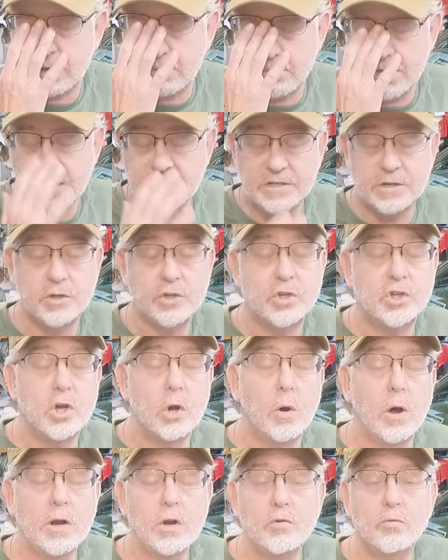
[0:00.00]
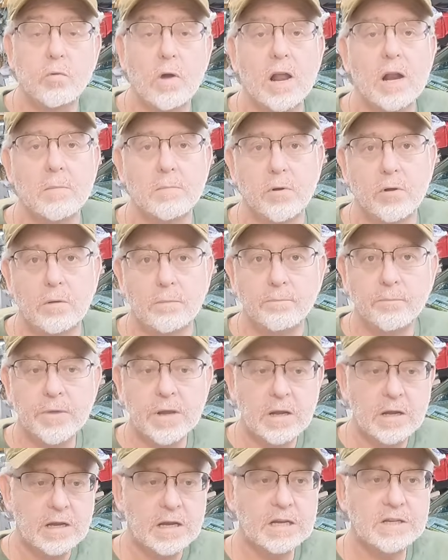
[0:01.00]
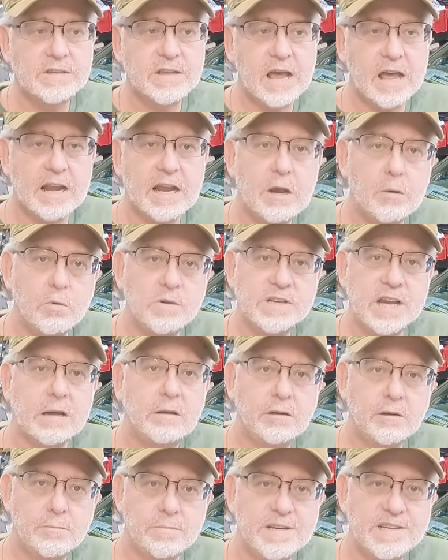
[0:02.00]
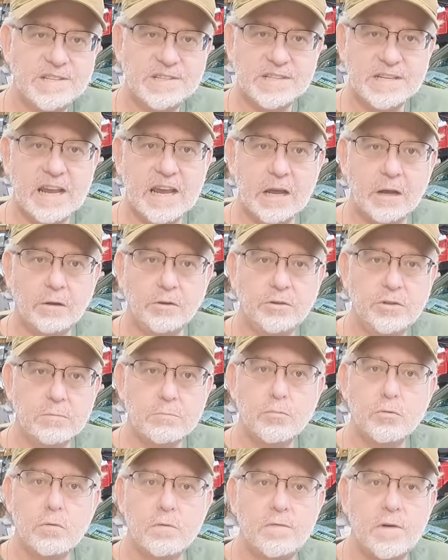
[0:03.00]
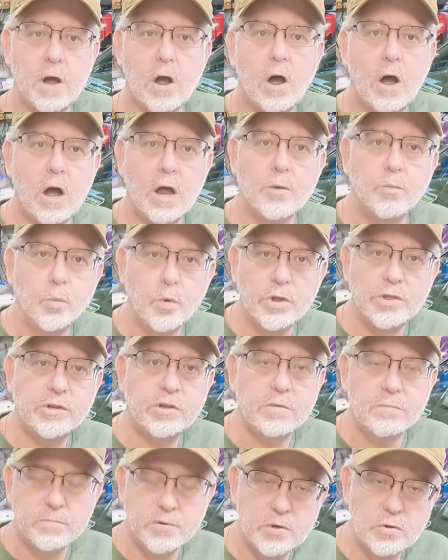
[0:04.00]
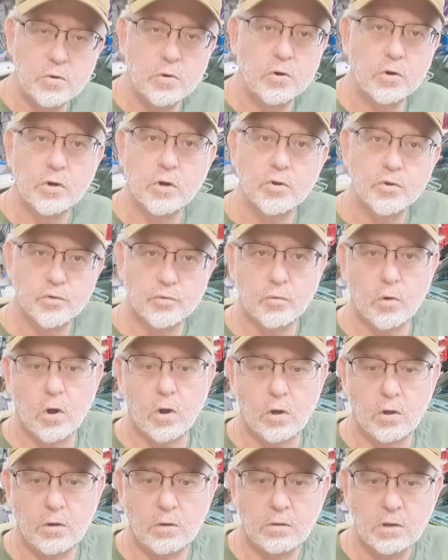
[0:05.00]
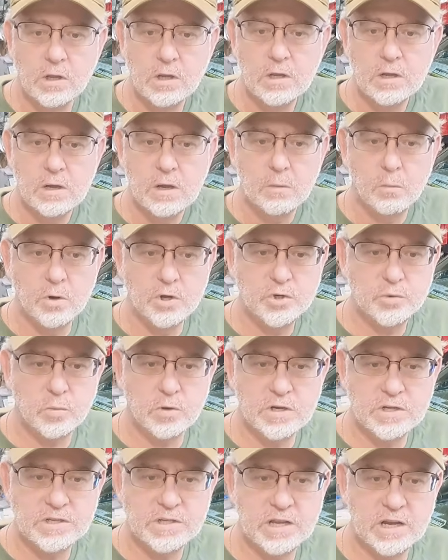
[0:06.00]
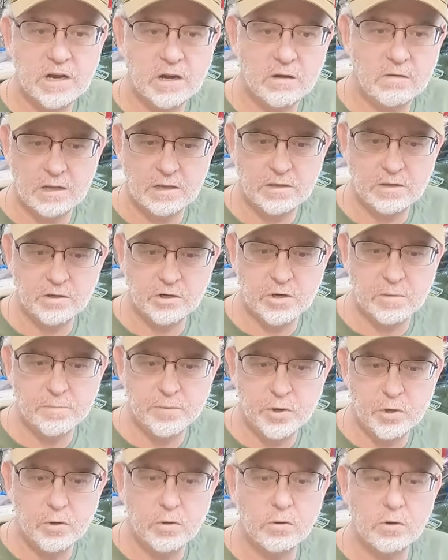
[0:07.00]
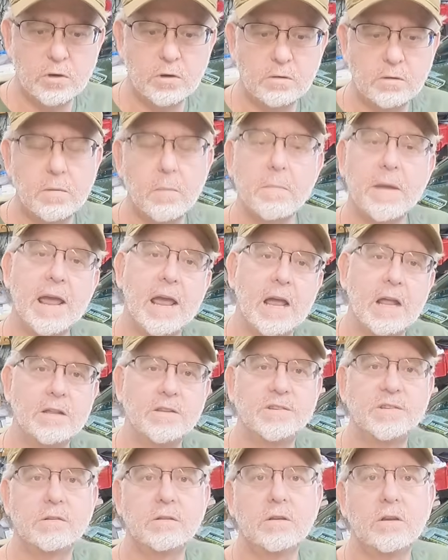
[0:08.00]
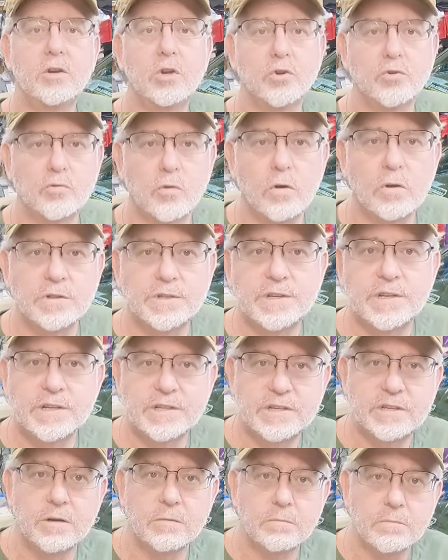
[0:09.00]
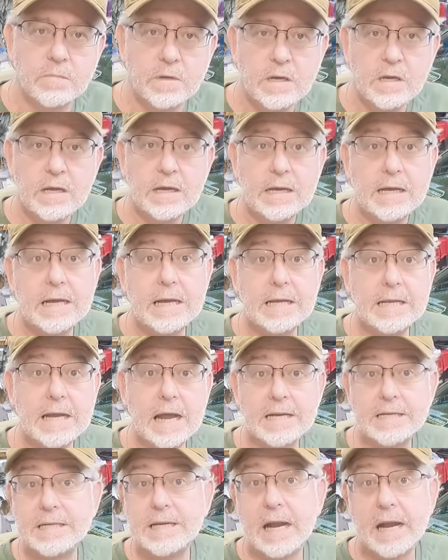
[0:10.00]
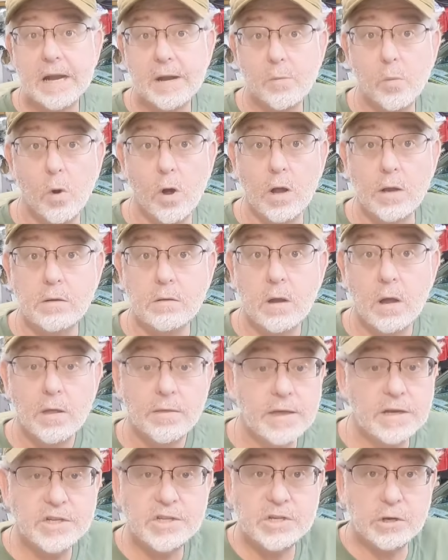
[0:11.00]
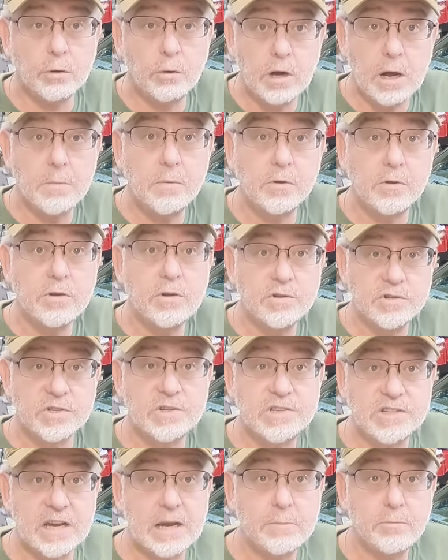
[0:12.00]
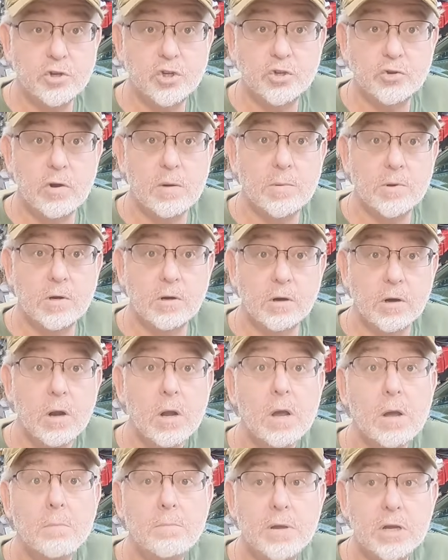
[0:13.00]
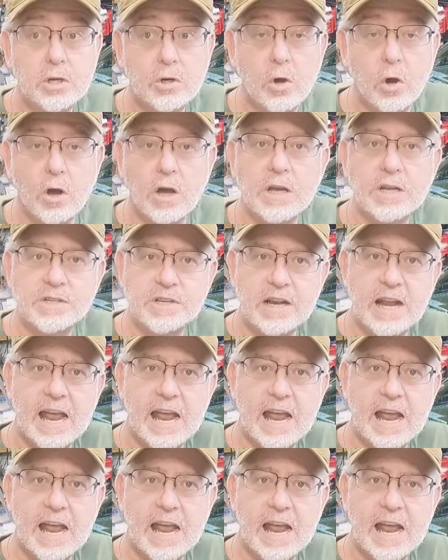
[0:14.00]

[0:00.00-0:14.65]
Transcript: that makes it so incredible is that it was able to be scaled to move on with computer control, which was the computer commands control system in 1981. They still were able to use the same distributor because